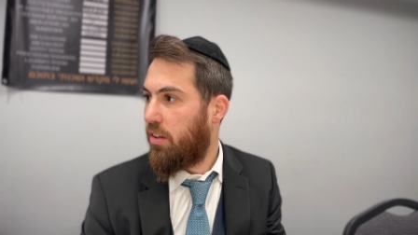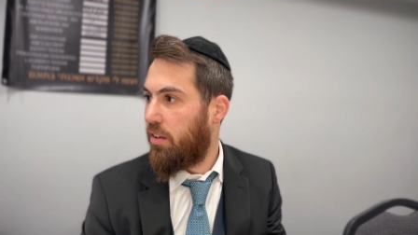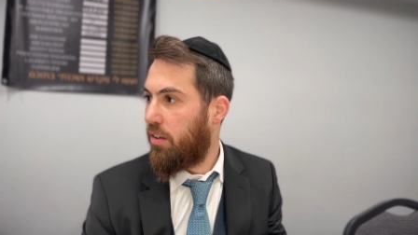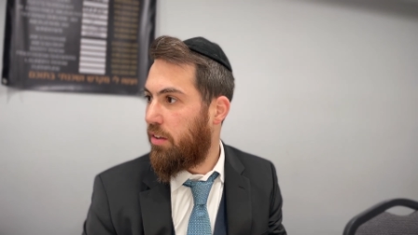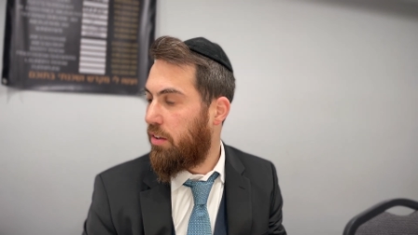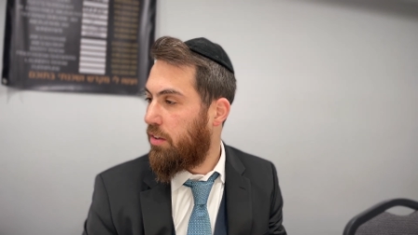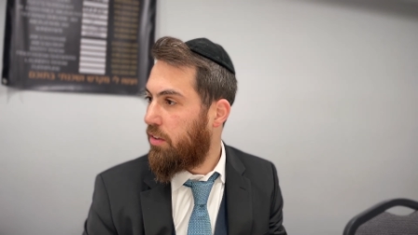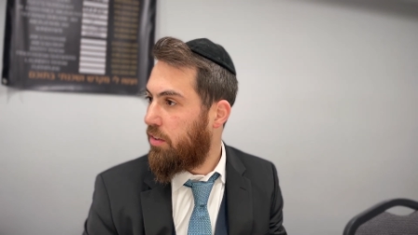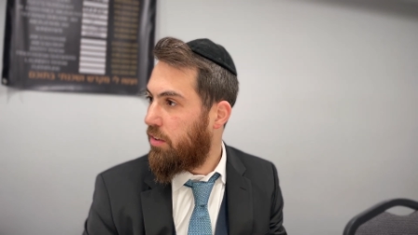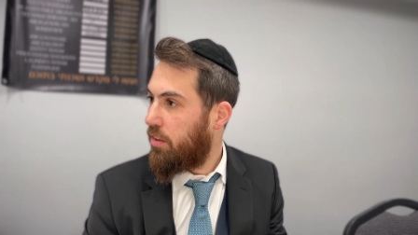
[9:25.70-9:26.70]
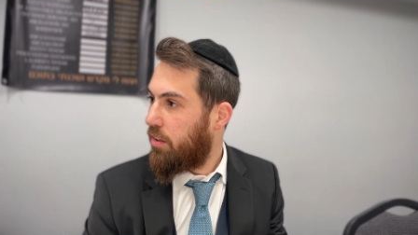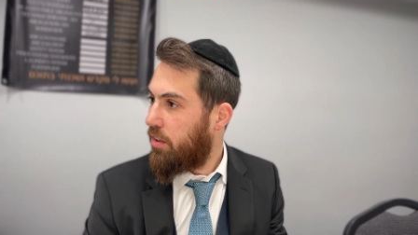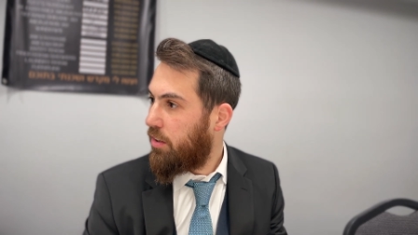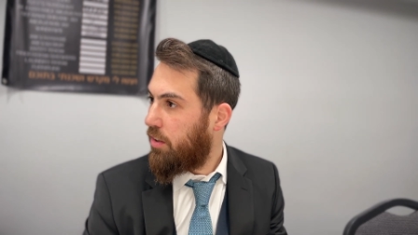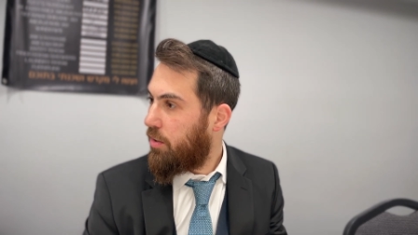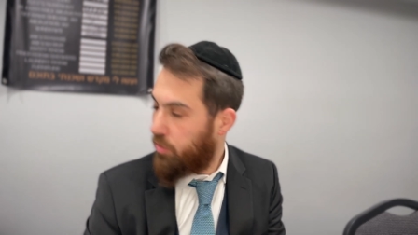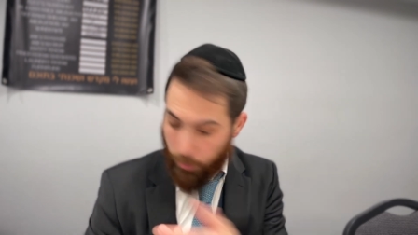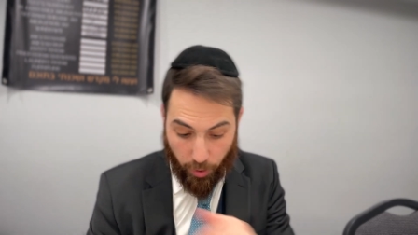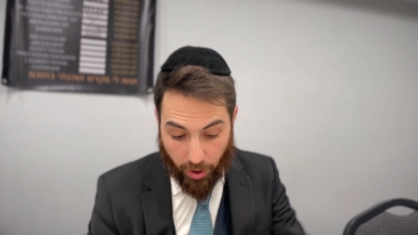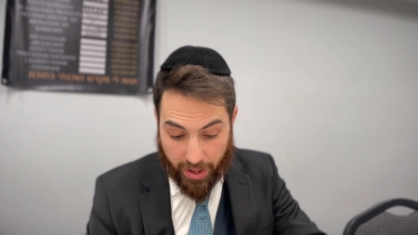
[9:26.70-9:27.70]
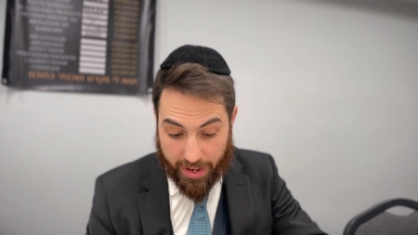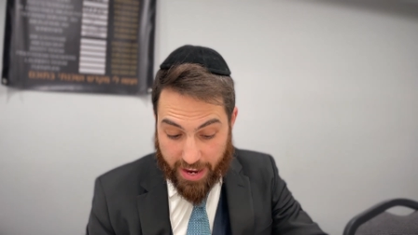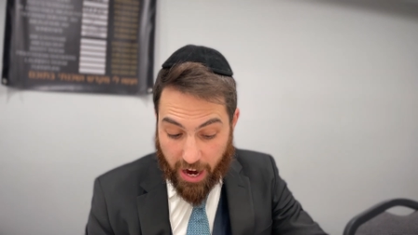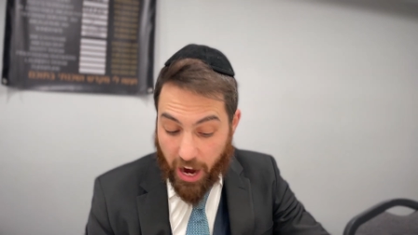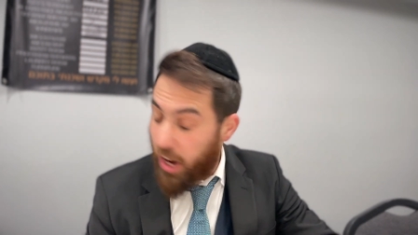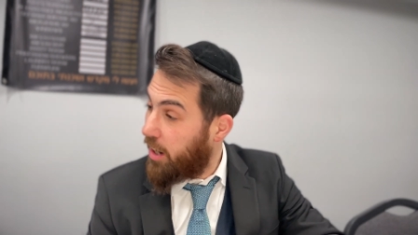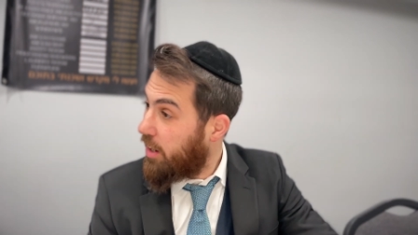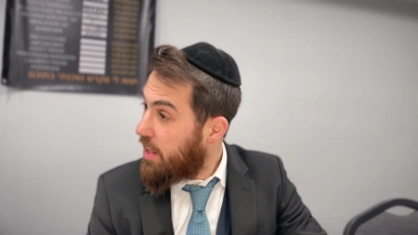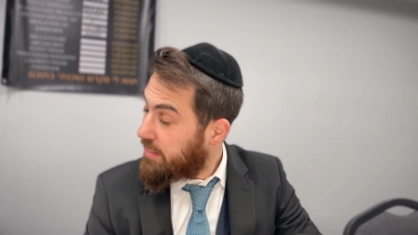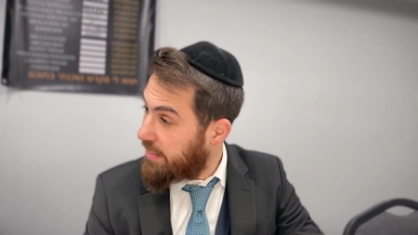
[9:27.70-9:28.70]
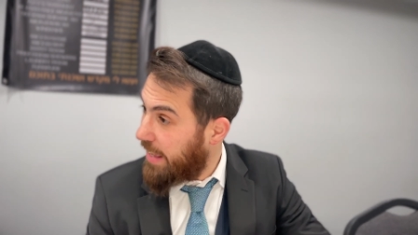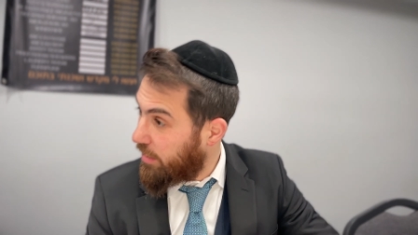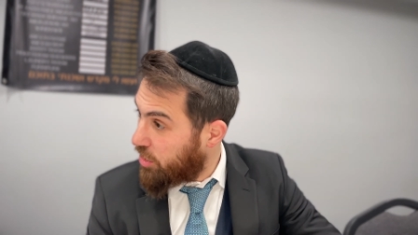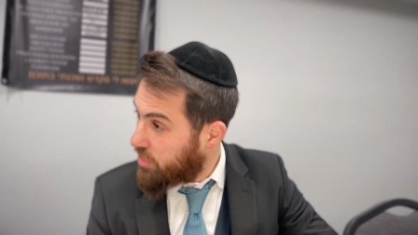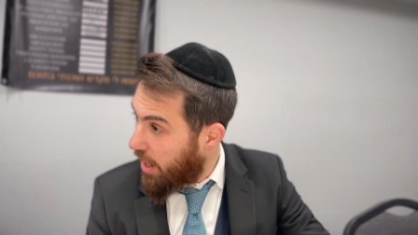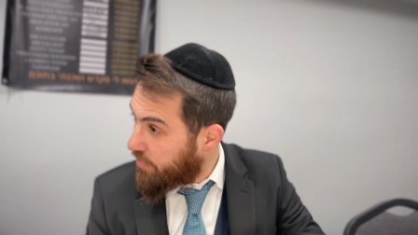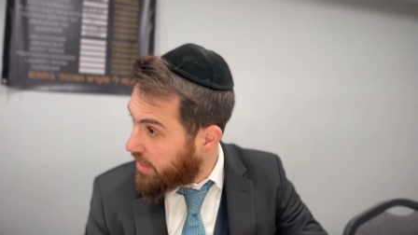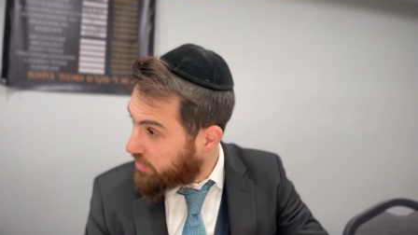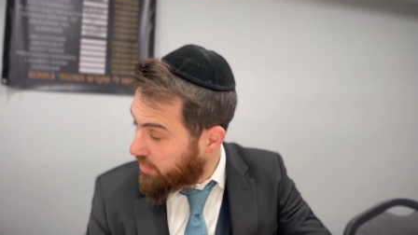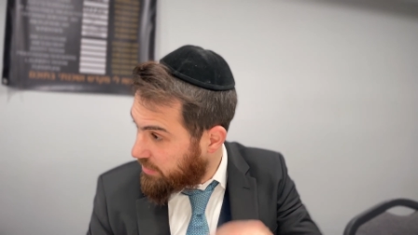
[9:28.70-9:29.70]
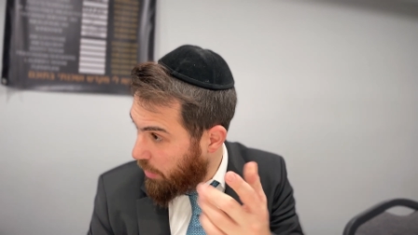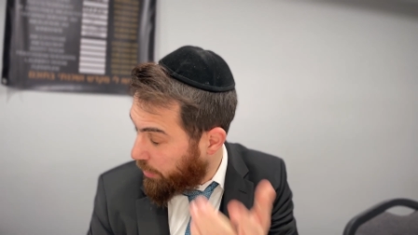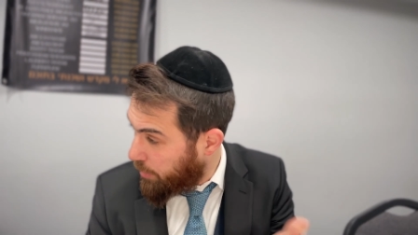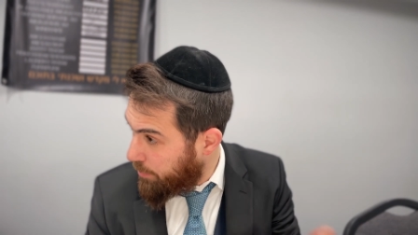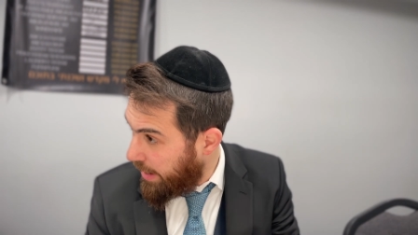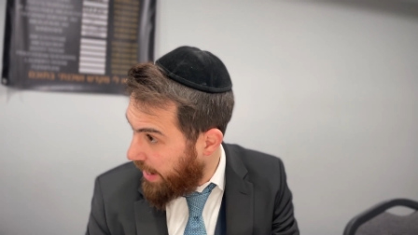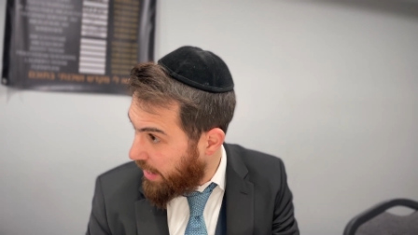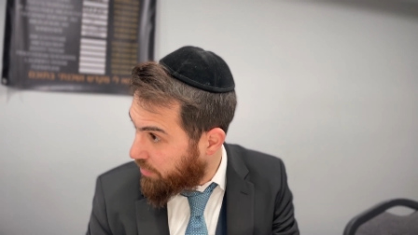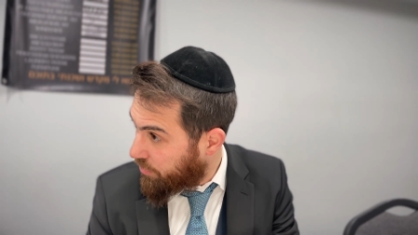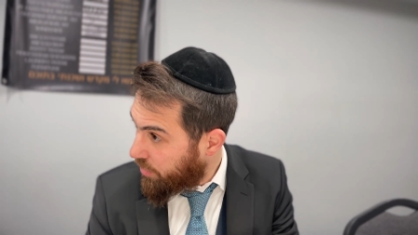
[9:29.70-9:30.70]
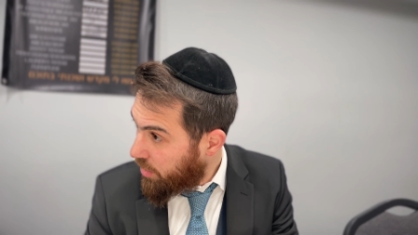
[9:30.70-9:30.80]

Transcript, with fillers: metal and. Uh, but here says ain't lazavius doesn't say what can be made out of.